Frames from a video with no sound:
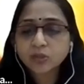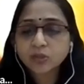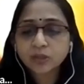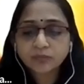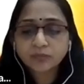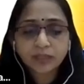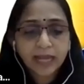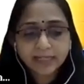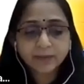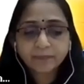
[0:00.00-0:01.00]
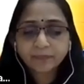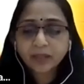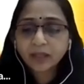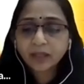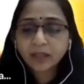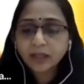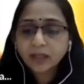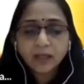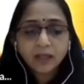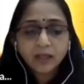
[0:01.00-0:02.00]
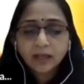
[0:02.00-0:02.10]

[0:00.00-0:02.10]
and served on the council of the latter.